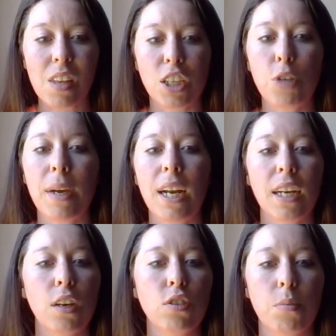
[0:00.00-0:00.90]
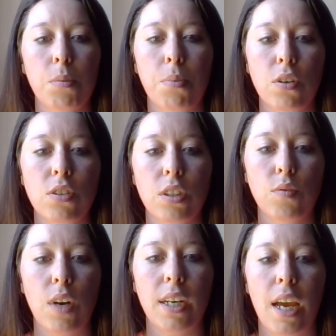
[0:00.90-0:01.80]
You may not know someone personally
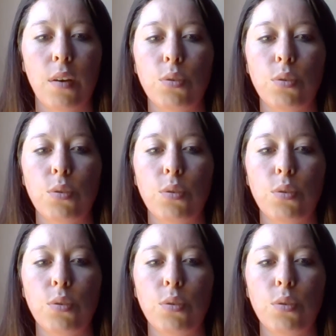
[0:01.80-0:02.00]
right now